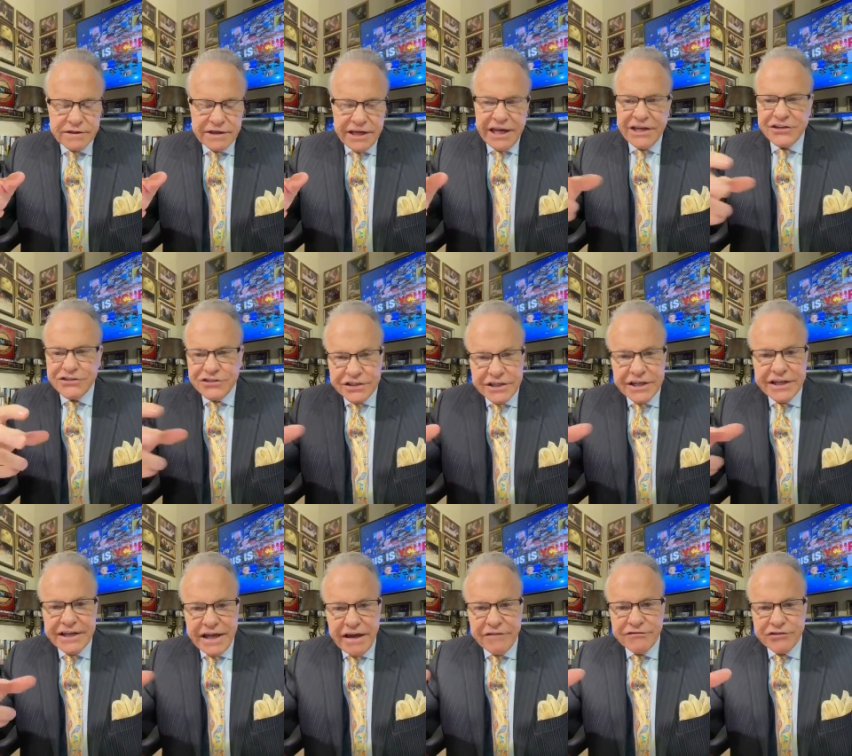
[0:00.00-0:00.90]
and she
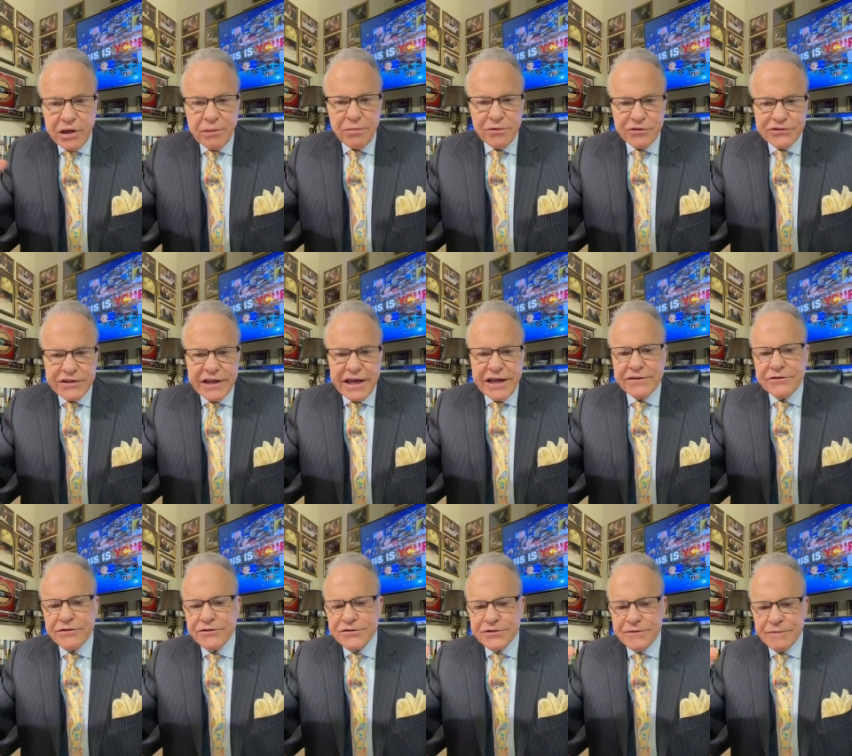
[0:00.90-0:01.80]
didn't have double
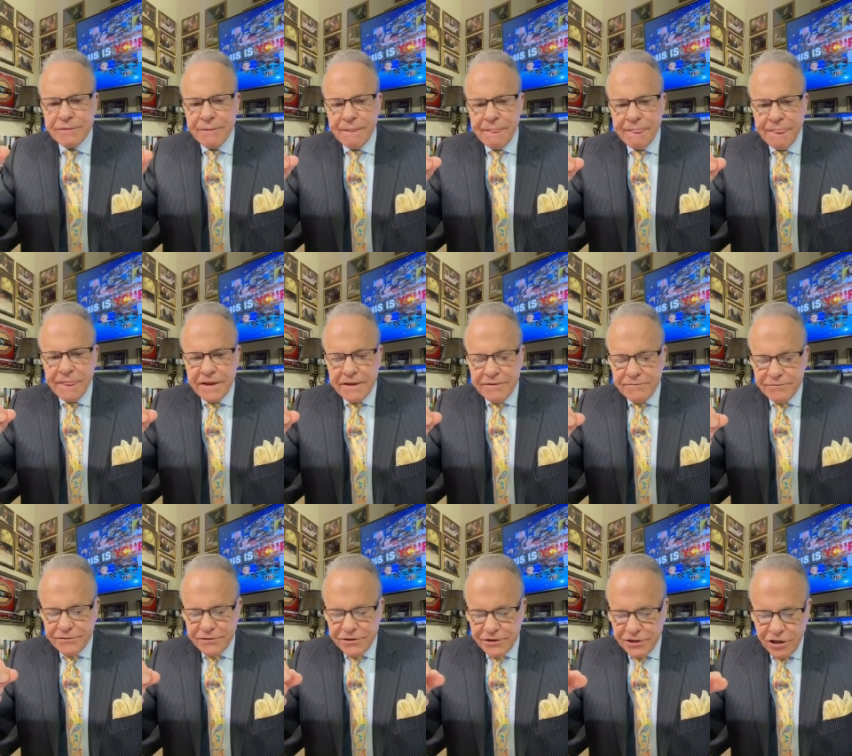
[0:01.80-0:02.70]
standards
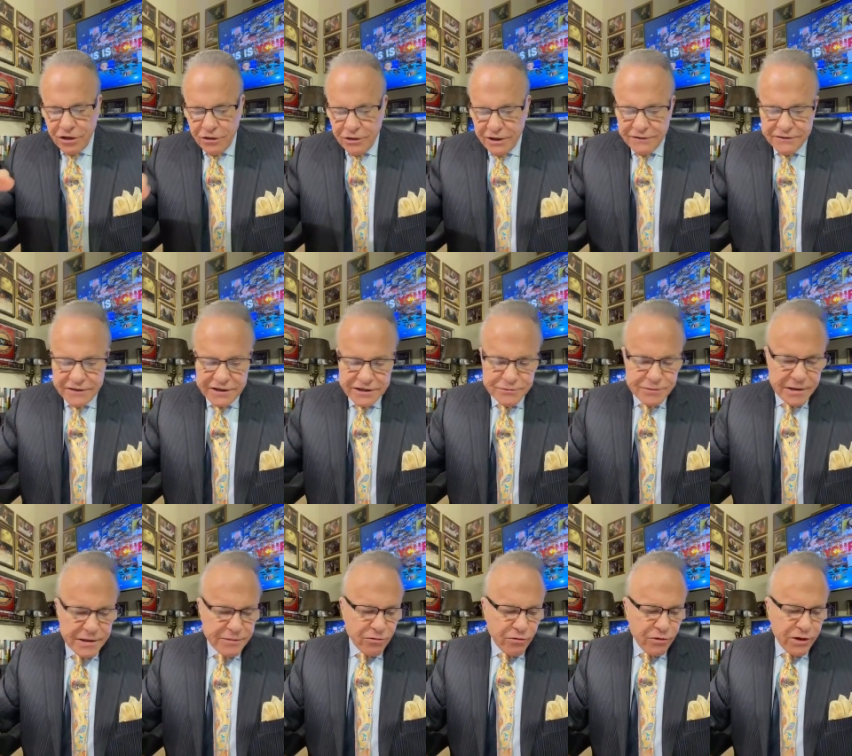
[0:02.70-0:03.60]
you know these
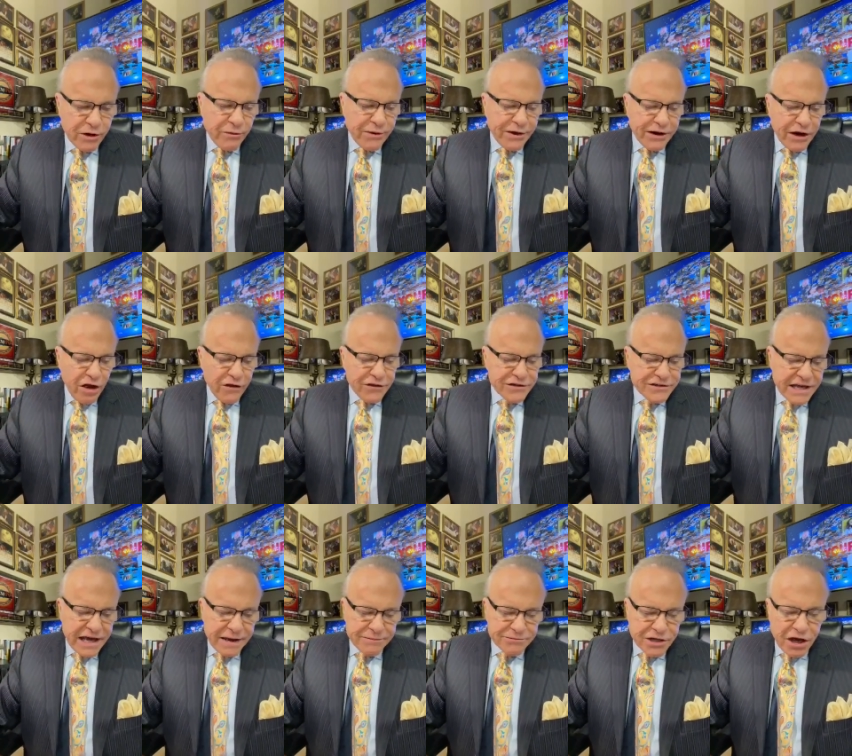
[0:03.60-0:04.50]
people run around all the
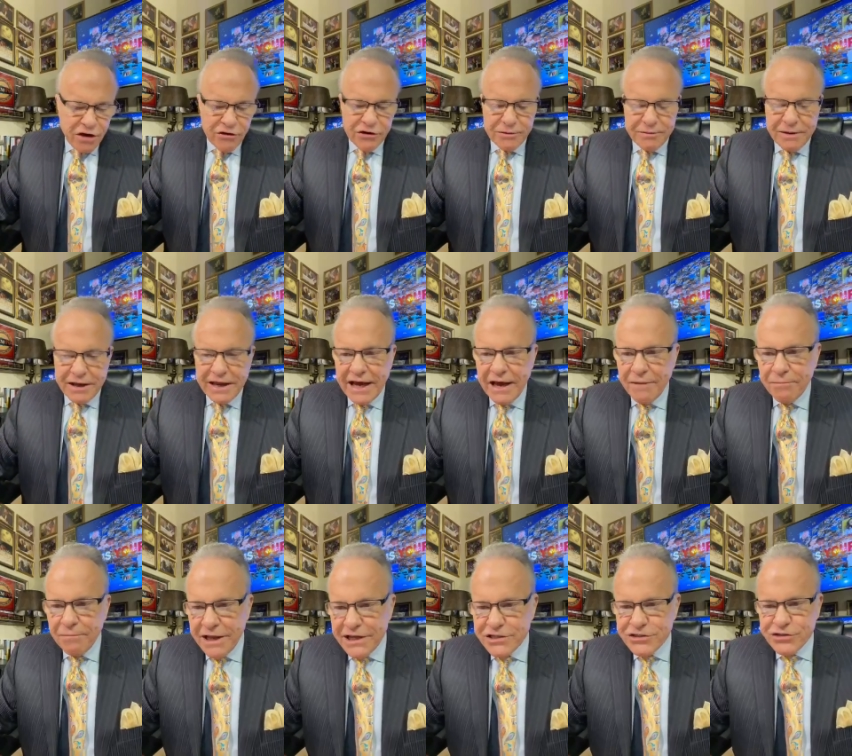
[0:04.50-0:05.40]
time talking about how
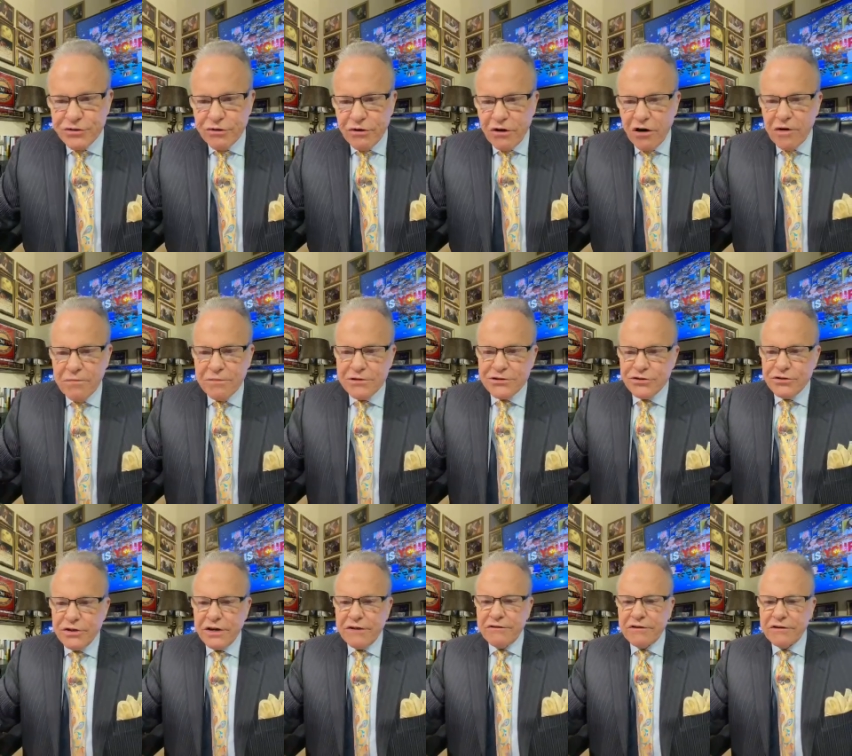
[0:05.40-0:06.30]
blessed you are but
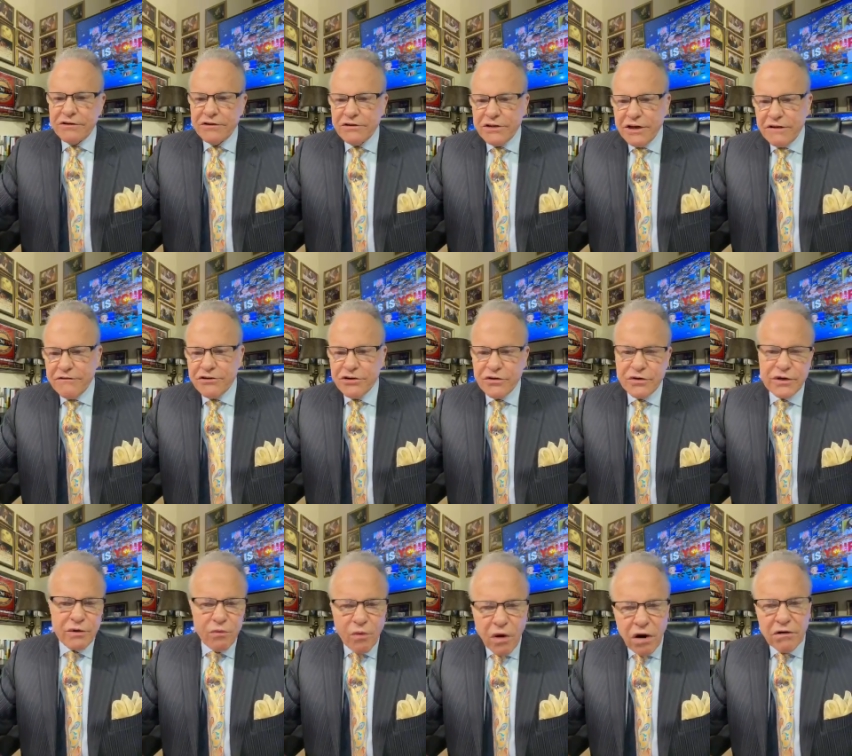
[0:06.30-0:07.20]
you never you never do
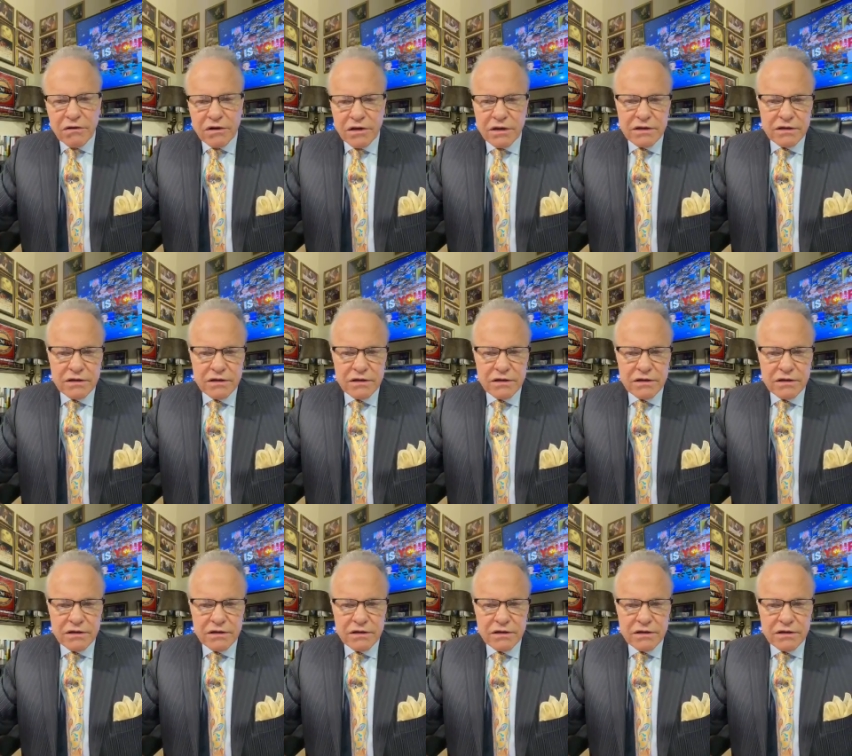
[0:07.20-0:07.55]
any work